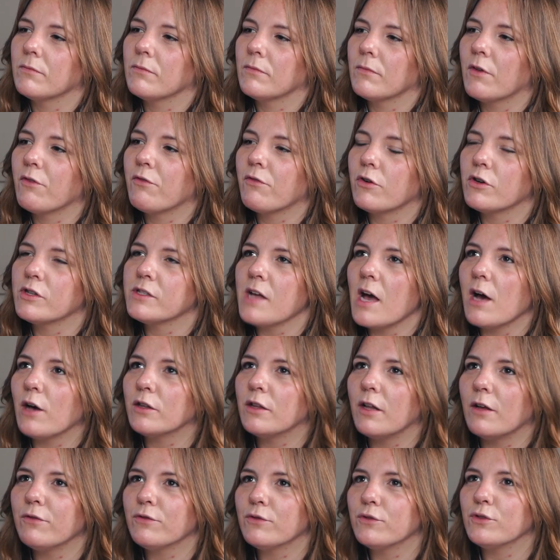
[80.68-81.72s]
Of course, I
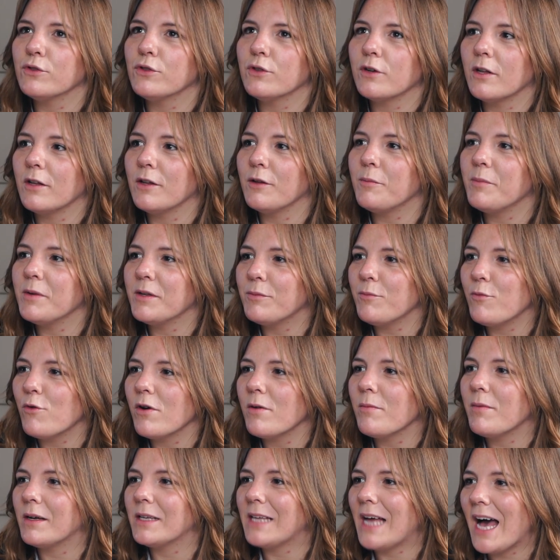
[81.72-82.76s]
would love to know a little bit
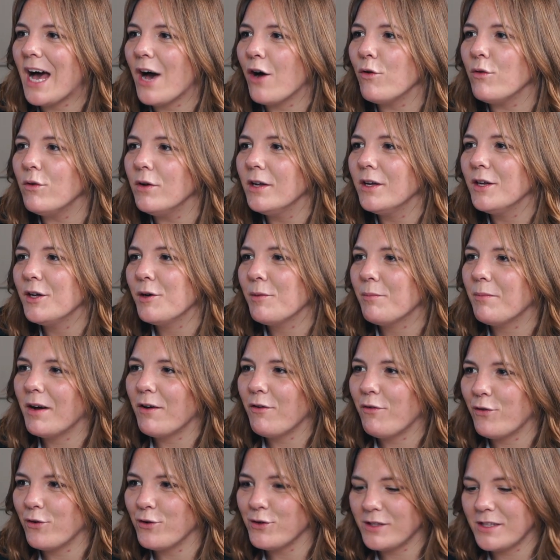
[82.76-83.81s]
more about how, but
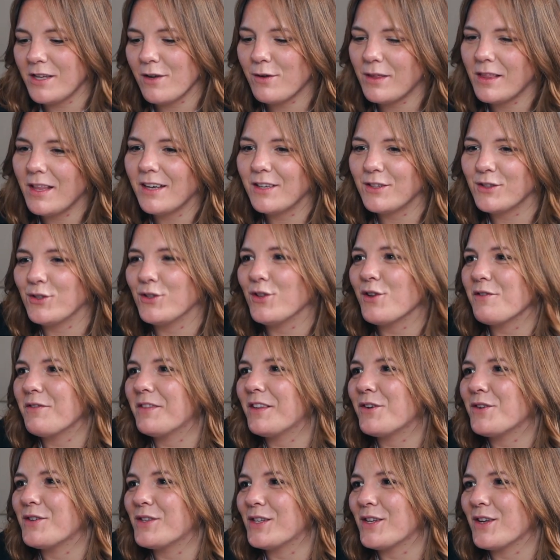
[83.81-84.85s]
first I would like to know if
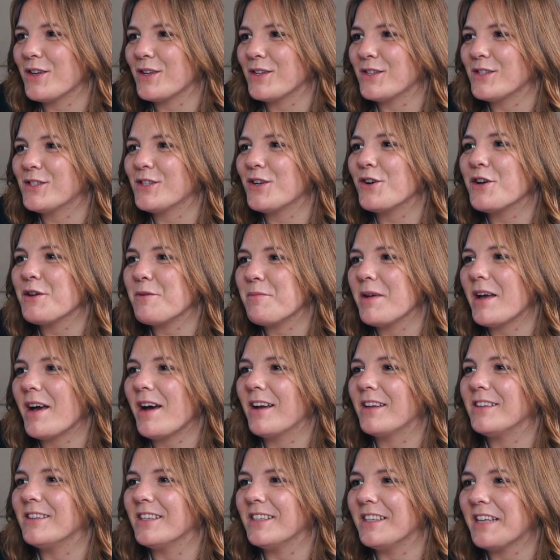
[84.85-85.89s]
there is a story
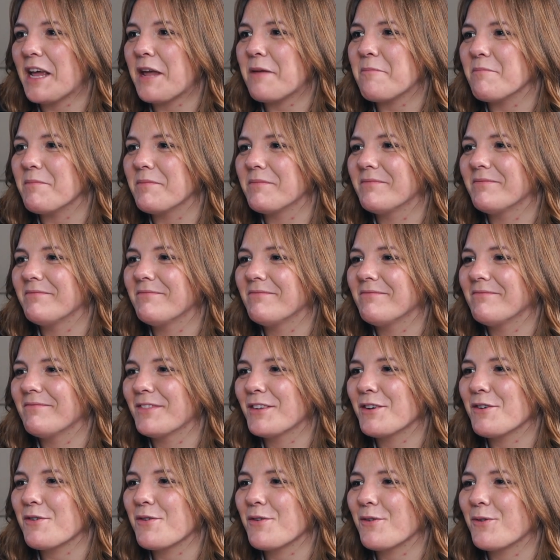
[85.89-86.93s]
behind the name
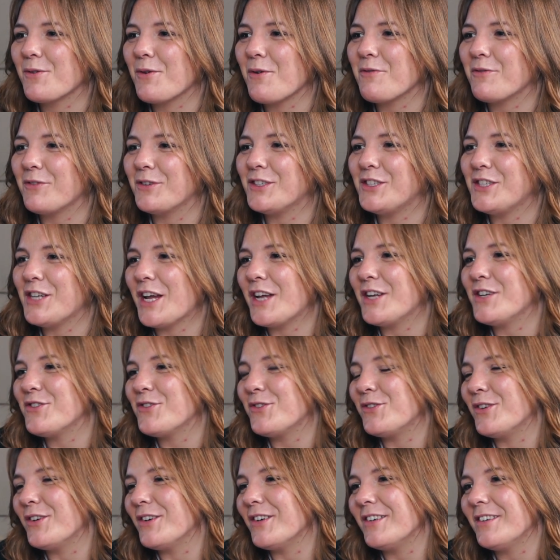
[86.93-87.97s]
Grow for
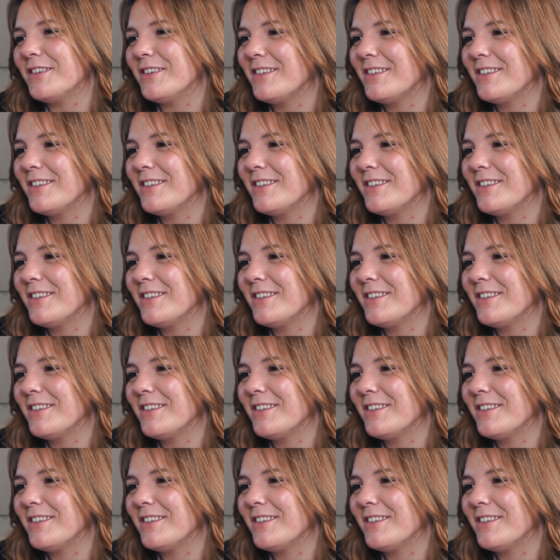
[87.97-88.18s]
Change or...